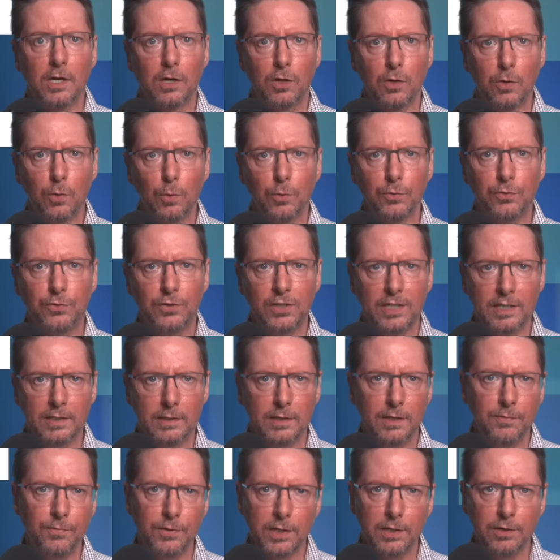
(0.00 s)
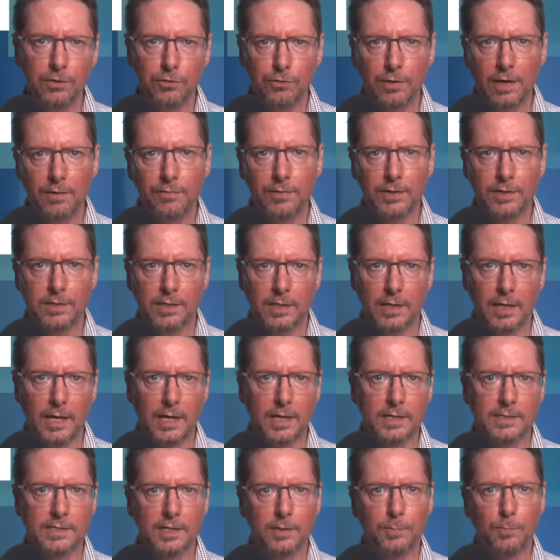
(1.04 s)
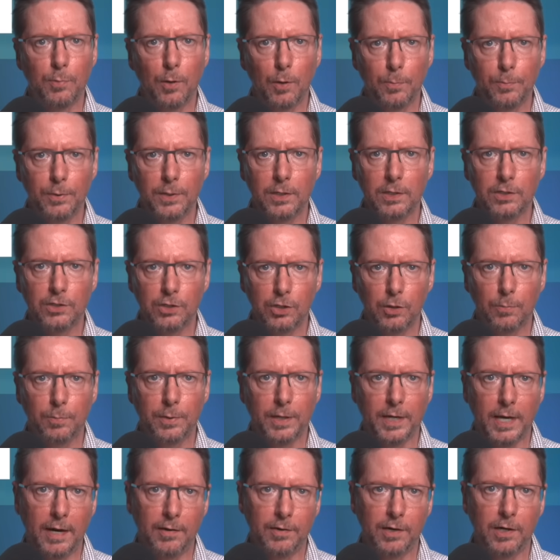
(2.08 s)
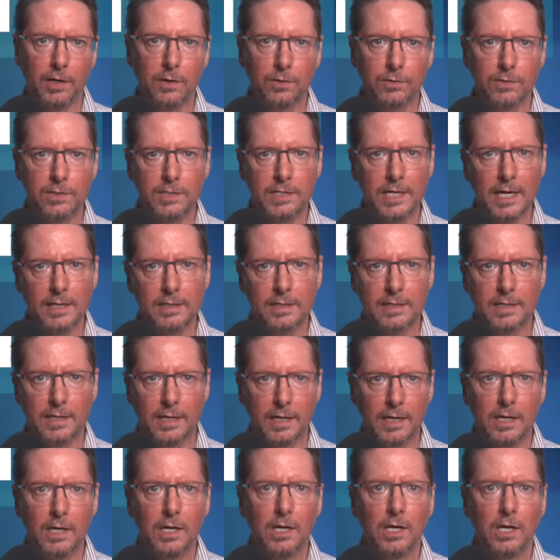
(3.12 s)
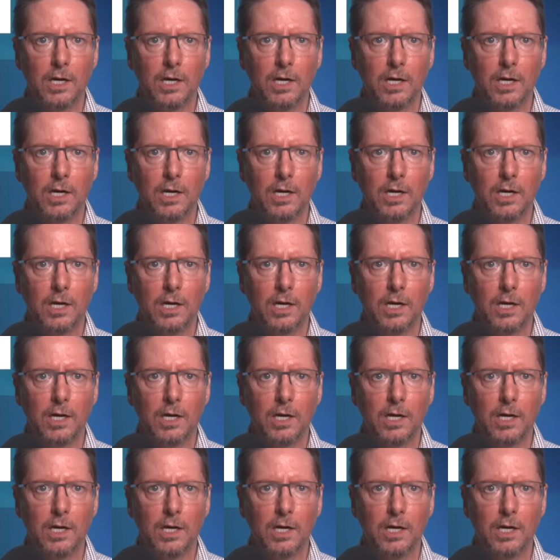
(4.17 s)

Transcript: caused significant traffic delays in a popular shopping area on Saturday,